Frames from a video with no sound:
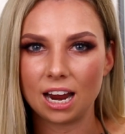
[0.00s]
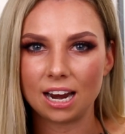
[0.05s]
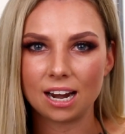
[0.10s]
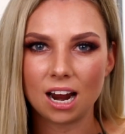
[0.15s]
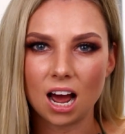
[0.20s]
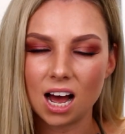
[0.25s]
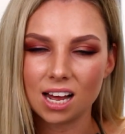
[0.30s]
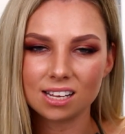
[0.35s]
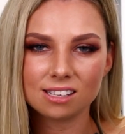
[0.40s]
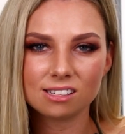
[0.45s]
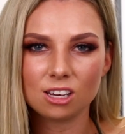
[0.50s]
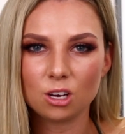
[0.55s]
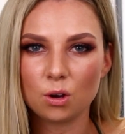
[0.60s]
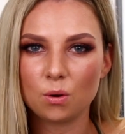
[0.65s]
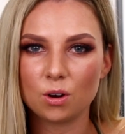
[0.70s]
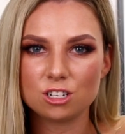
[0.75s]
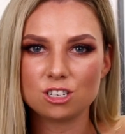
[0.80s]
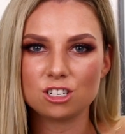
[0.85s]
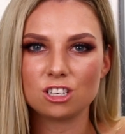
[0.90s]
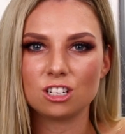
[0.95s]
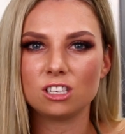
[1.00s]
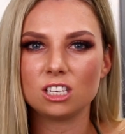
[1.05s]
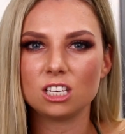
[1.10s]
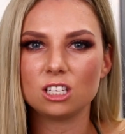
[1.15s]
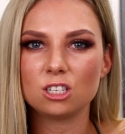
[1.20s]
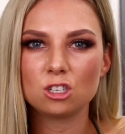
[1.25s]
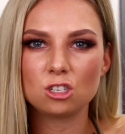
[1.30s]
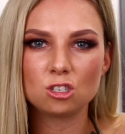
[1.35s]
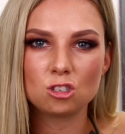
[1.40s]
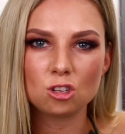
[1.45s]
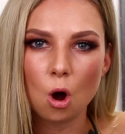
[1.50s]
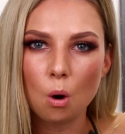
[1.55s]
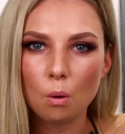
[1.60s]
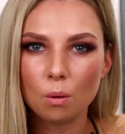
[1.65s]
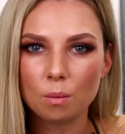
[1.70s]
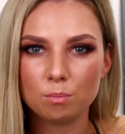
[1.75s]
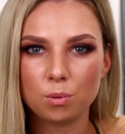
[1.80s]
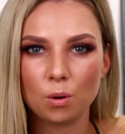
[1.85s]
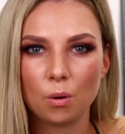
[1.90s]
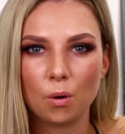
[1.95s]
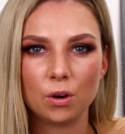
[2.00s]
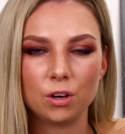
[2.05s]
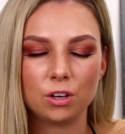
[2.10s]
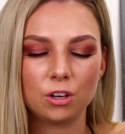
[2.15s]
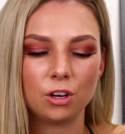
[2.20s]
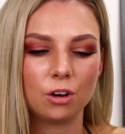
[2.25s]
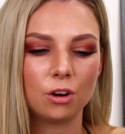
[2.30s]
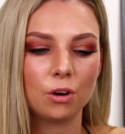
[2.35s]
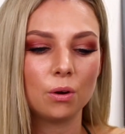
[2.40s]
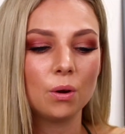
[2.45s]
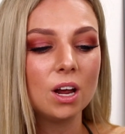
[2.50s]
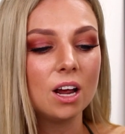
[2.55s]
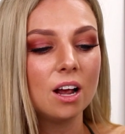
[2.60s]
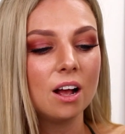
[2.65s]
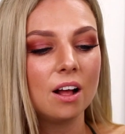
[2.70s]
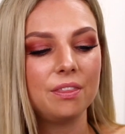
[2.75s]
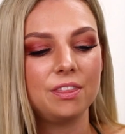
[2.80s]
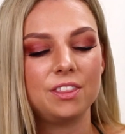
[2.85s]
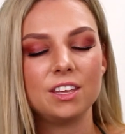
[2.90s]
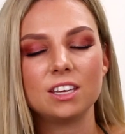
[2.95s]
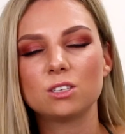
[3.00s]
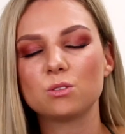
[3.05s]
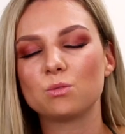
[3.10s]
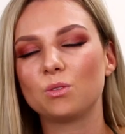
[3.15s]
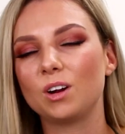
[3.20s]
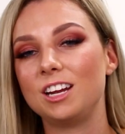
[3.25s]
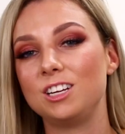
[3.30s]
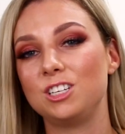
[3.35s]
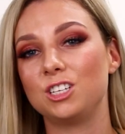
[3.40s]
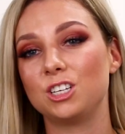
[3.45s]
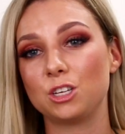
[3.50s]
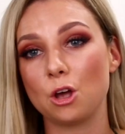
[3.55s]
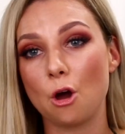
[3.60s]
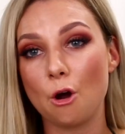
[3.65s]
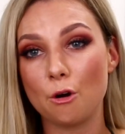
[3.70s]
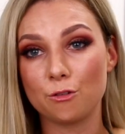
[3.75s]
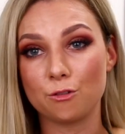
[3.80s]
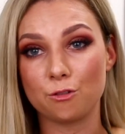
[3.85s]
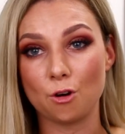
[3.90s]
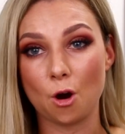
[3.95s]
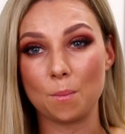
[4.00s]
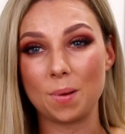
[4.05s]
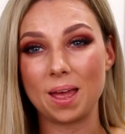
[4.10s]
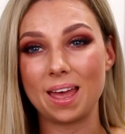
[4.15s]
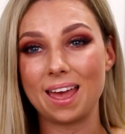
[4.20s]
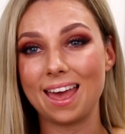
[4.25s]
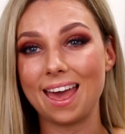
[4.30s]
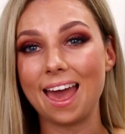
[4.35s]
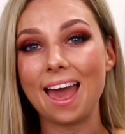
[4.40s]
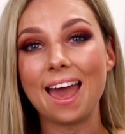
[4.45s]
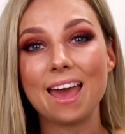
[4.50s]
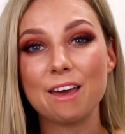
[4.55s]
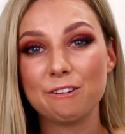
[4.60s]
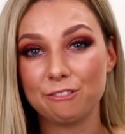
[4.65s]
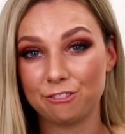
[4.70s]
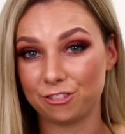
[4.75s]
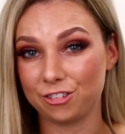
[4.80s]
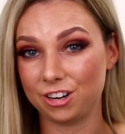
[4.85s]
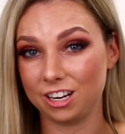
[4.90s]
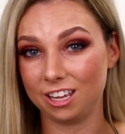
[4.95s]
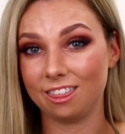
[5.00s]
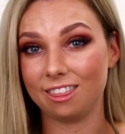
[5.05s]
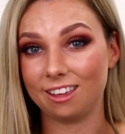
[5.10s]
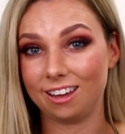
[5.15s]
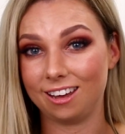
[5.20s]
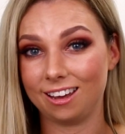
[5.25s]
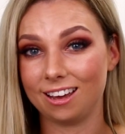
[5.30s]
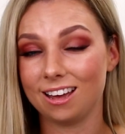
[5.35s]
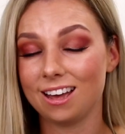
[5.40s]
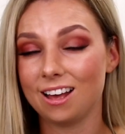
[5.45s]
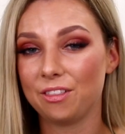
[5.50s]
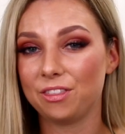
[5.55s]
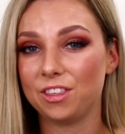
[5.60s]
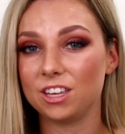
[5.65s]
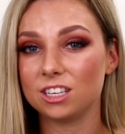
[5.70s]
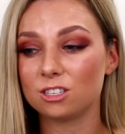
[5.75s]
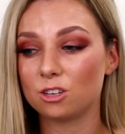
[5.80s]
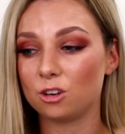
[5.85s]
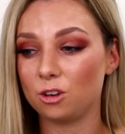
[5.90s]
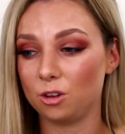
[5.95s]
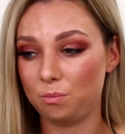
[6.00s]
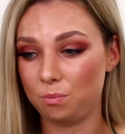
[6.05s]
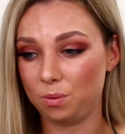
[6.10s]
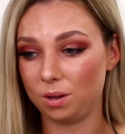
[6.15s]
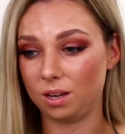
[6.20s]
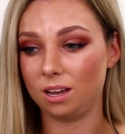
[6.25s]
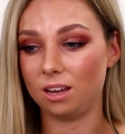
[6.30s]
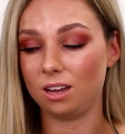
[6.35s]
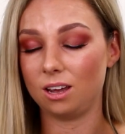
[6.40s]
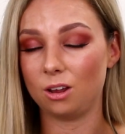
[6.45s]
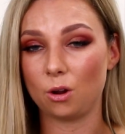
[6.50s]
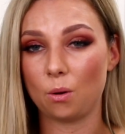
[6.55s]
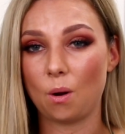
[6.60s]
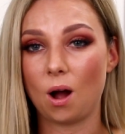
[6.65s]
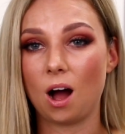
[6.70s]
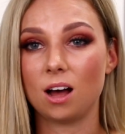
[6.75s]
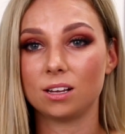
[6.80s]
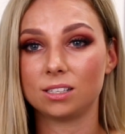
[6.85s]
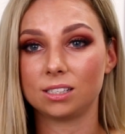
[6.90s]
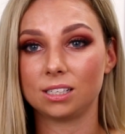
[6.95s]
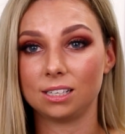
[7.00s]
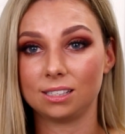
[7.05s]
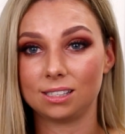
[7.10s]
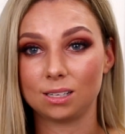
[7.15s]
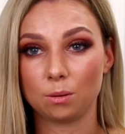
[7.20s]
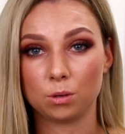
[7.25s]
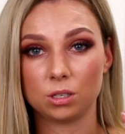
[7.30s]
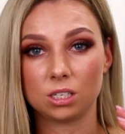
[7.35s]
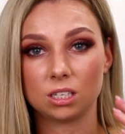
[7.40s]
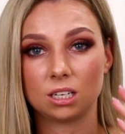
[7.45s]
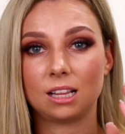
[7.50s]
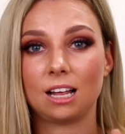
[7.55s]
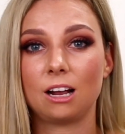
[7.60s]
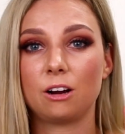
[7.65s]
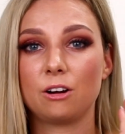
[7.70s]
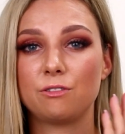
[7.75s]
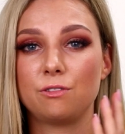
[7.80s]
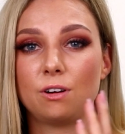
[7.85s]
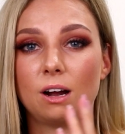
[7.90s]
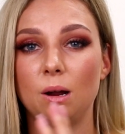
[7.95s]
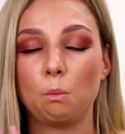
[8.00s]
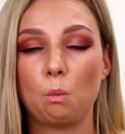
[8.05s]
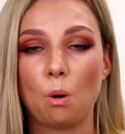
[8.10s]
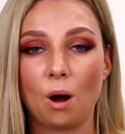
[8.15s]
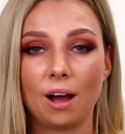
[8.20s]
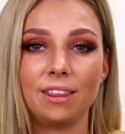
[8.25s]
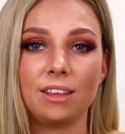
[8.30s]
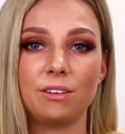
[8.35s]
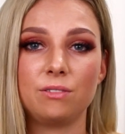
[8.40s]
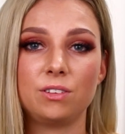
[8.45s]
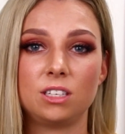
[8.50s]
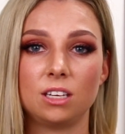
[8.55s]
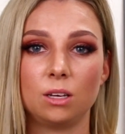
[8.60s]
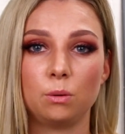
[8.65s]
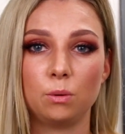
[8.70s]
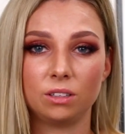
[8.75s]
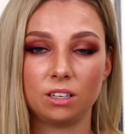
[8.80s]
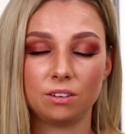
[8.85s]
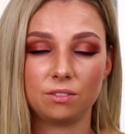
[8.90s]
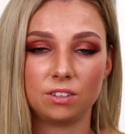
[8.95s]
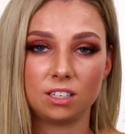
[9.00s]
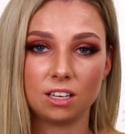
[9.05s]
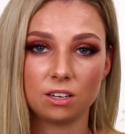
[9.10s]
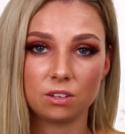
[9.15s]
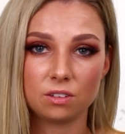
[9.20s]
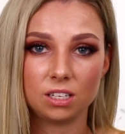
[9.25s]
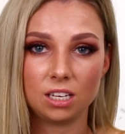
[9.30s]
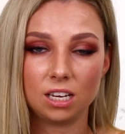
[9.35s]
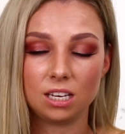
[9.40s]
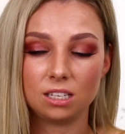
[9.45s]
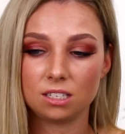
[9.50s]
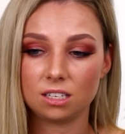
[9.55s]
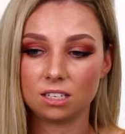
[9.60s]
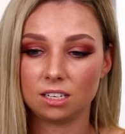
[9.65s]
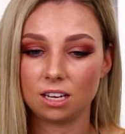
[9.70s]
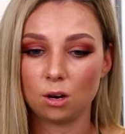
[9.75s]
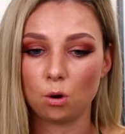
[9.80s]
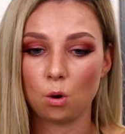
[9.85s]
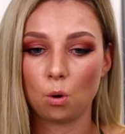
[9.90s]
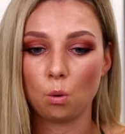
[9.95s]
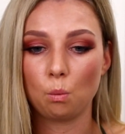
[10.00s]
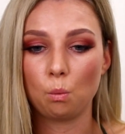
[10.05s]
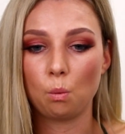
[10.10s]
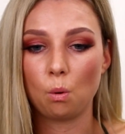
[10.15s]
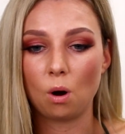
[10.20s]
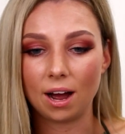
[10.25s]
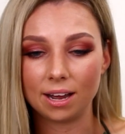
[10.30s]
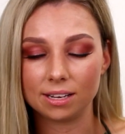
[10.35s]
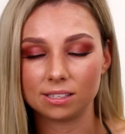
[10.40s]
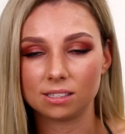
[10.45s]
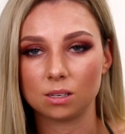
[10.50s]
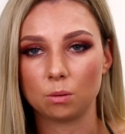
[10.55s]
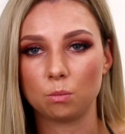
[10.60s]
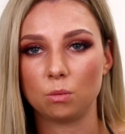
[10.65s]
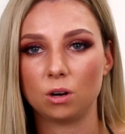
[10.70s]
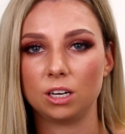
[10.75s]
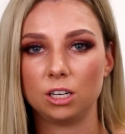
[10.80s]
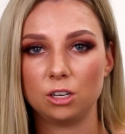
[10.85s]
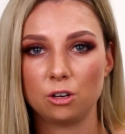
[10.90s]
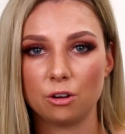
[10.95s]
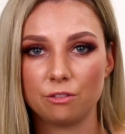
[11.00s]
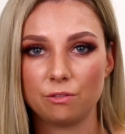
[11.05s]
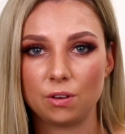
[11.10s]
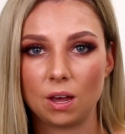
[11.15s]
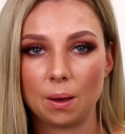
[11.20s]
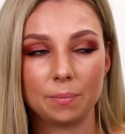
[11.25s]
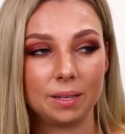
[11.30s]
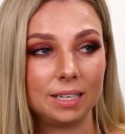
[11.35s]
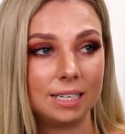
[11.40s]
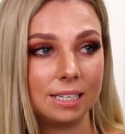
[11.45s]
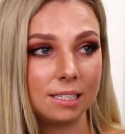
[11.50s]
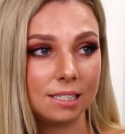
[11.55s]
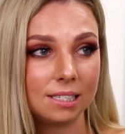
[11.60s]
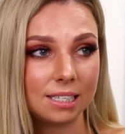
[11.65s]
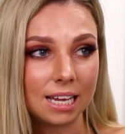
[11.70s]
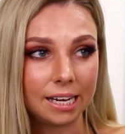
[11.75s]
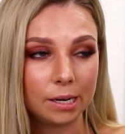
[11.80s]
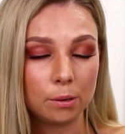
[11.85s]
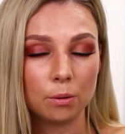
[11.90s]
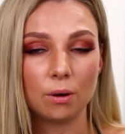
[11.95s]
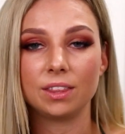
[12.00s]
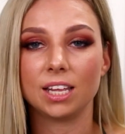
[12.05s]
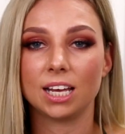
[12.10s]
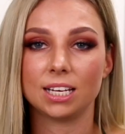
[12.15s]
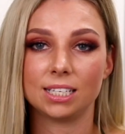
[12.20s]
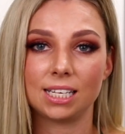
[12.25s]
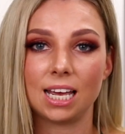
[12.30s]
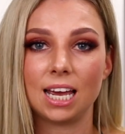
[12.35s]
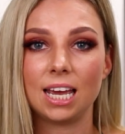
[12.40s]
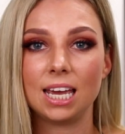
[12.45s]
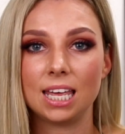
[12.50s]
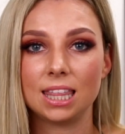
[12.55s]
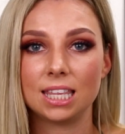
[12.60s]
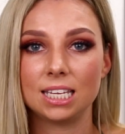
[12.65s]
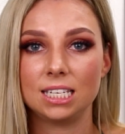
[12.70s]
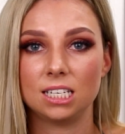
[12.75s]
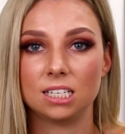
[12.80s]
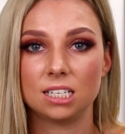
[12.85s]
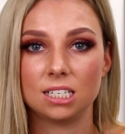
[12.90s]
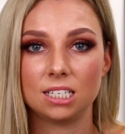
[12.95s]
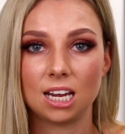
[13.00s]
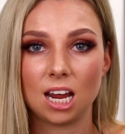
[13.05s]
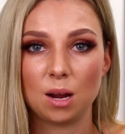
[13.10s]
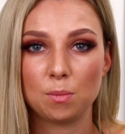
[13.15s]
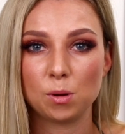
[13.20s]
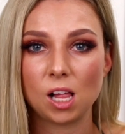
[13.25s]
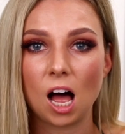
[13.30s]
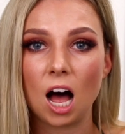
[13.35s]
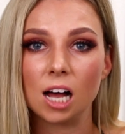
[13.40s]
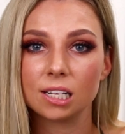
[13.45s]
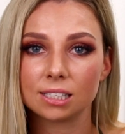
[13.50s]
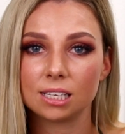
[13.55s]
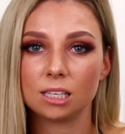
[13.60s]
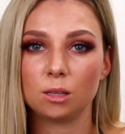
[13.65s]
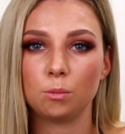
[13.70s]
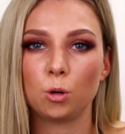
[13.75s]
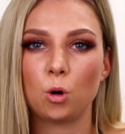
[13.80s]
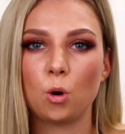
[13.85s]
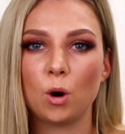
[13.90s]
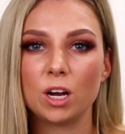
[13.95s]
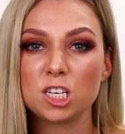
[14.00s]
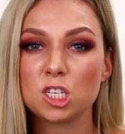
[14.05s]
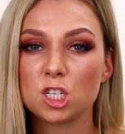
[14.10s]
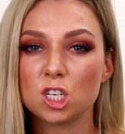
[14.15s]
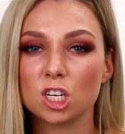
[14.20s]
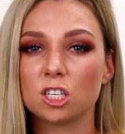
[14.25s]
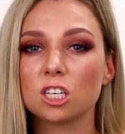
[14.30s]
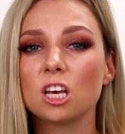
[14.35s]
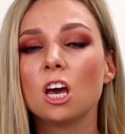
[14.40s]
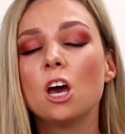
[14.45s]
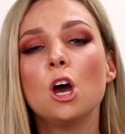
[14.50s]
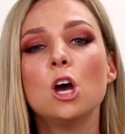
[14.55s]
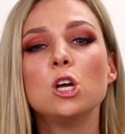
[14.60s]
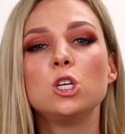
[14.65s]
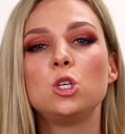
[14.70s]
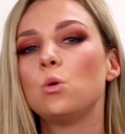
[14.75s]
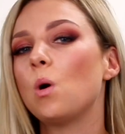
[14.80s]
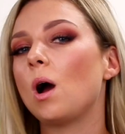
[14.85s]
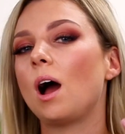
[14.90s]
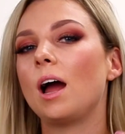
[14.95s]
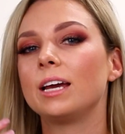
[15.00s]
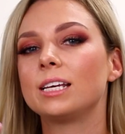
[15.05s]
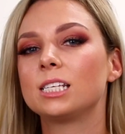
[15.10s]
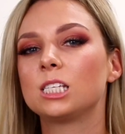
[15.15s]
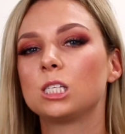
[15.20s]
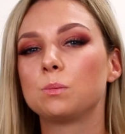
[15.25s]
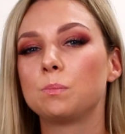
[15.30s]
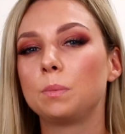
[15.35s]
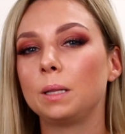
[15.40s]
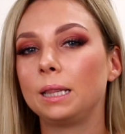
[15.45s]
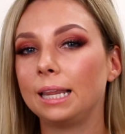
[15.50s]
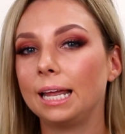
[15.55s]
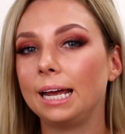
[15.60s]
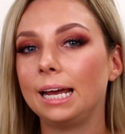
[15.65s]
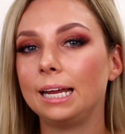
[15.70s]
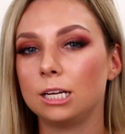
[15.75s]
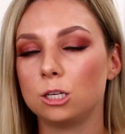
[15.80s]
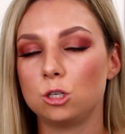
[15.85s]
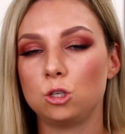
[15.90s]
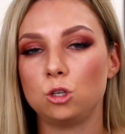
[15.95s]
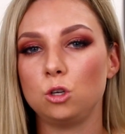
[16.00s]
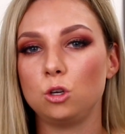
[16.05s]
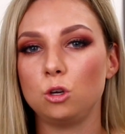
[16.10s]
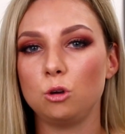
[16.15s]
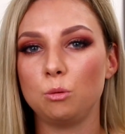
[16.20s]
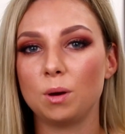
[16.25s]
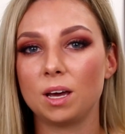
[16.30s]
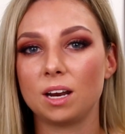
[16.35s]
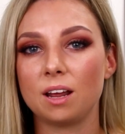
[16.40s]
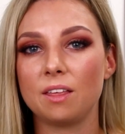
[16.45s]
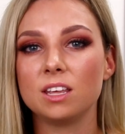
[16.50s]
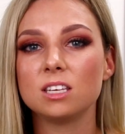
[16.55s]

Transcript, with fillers: And asking questions is so important, you know, this ranges from everything this could be, you know, asking someone to clarify why they've said what they've said on the internet or why someone in your family is saying what they're saying at the dinner table, asking them questions to explain it to you better.